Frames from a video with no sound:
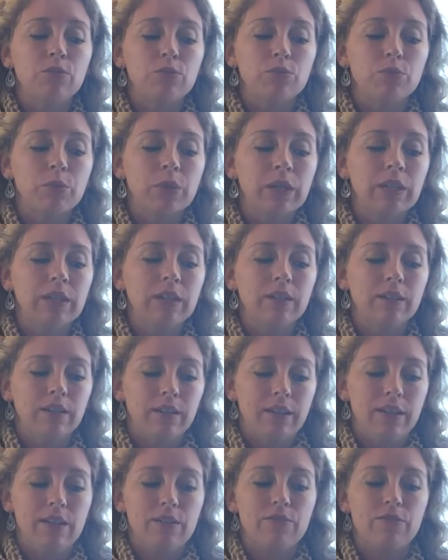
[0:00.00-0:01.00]
really
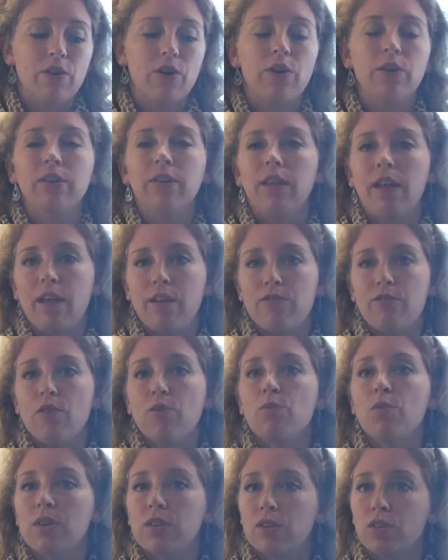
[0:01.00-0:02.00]
live our life
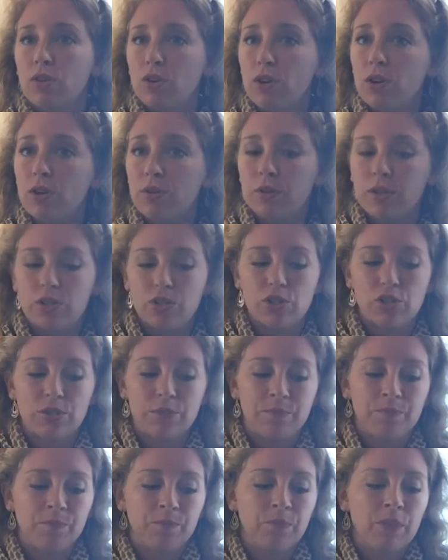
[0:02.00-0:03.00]
with courage
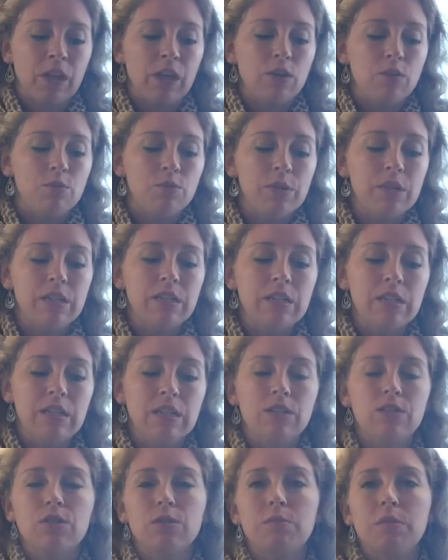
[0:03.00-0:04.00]
we
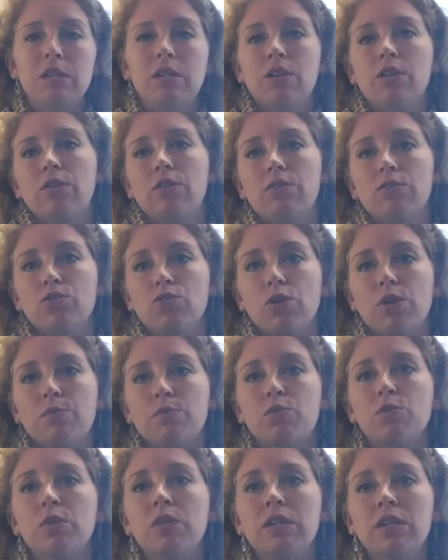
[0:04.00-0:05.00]
need to beat our own
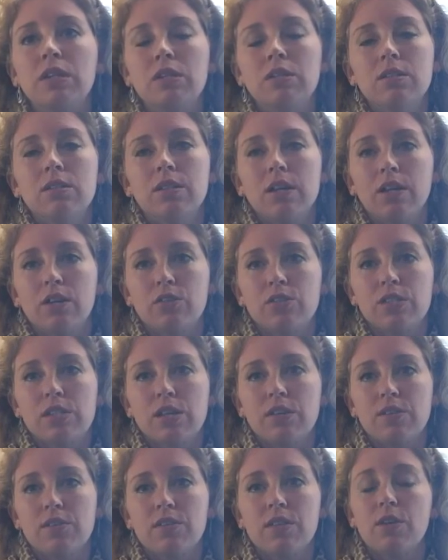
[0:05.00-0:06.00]
drums. We need to tell
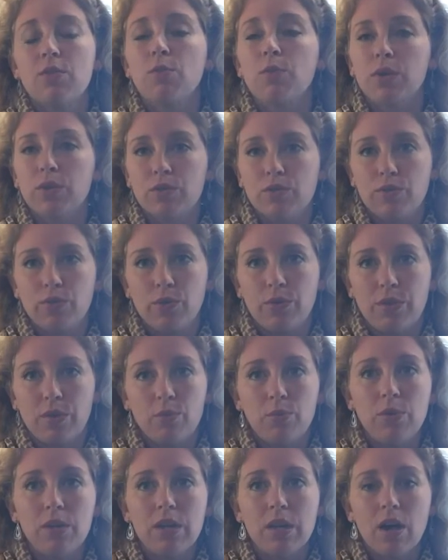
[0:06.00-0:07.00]
ourselves how wonderful
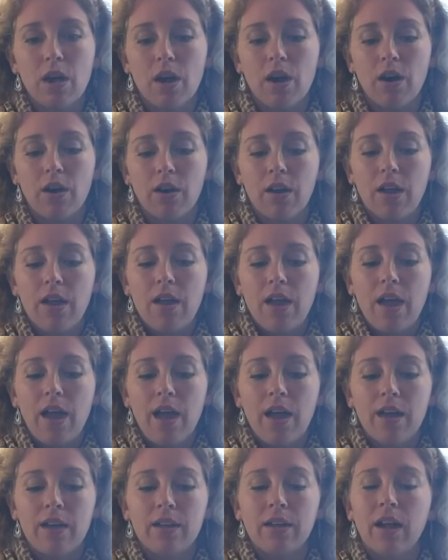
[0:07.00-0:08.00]
that we are
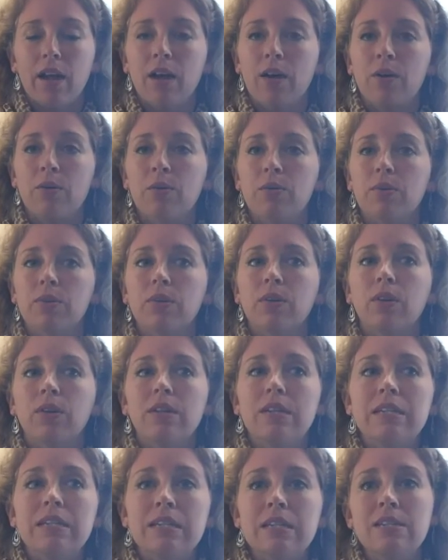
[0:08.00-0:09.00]
and how
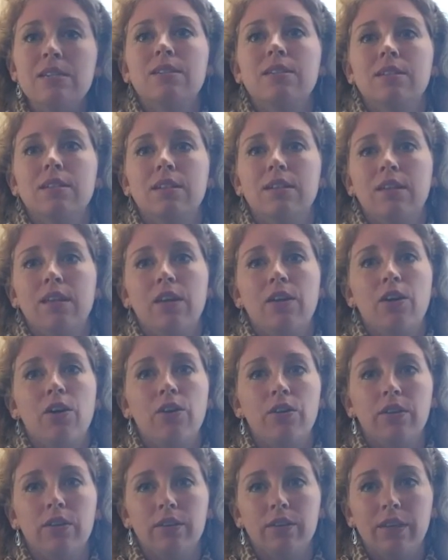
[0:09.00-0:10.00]
needed that
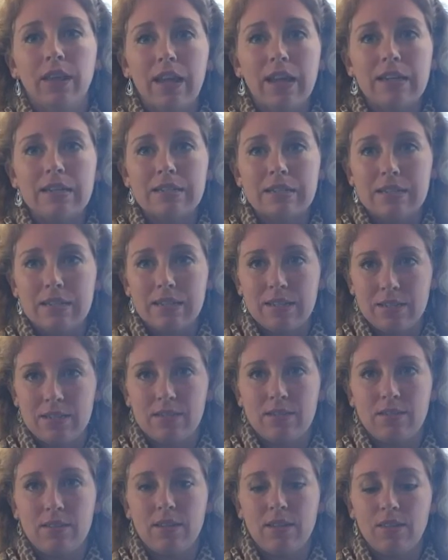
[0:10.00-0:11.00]
our light
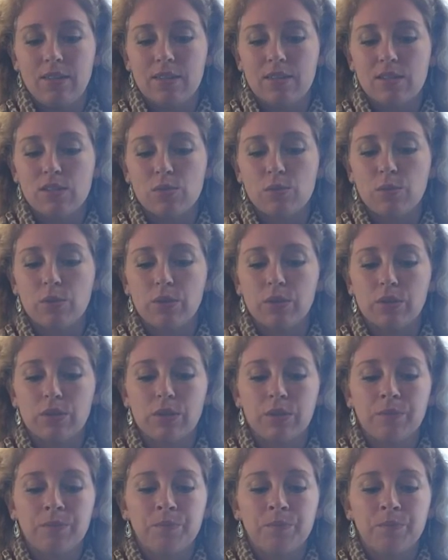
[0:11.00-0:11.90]
is in this world.